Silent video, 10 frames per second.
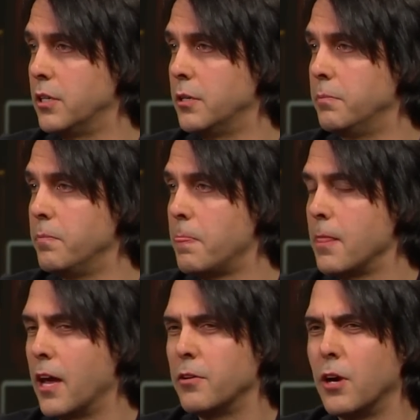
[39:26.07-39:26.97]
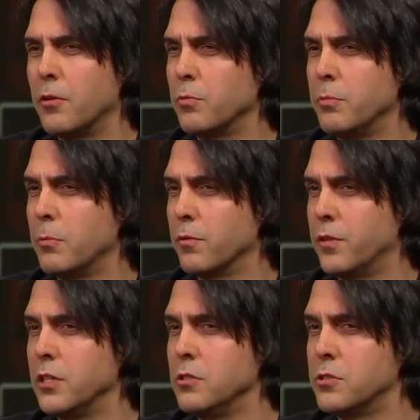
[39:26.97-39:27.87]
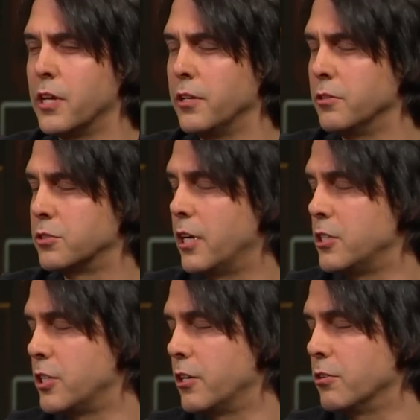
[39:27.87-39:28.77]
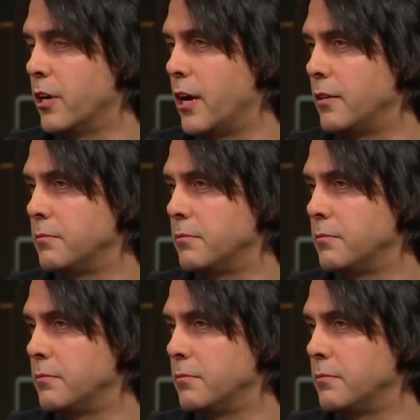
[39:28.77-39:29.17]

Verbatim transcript: um, I, don't, I don't remember if they use that in their sidechain or not.